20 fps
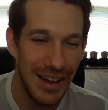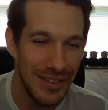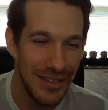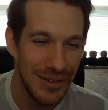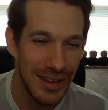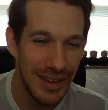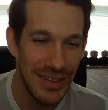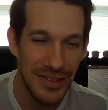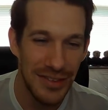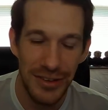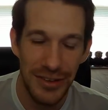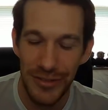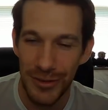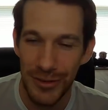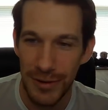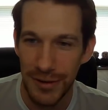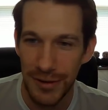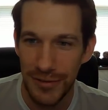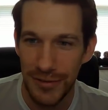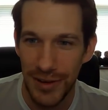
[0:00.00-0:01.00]
Julius is due
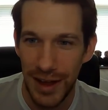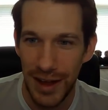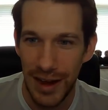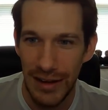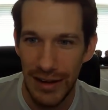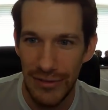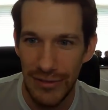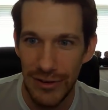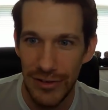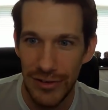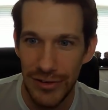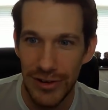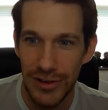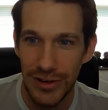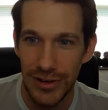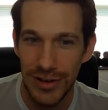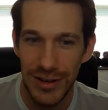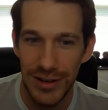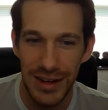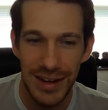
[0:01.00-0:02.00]
for a refine, for
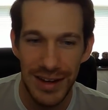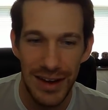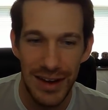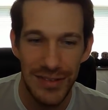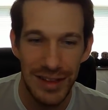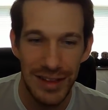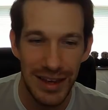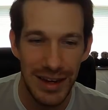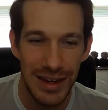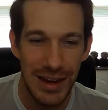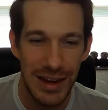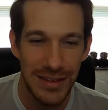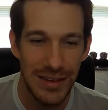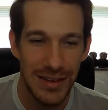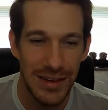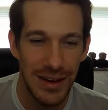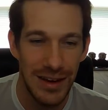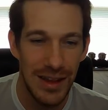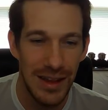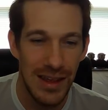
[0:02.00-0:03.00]
sure. He definitely needs
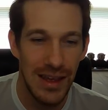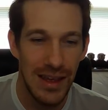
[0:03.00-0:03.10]
it.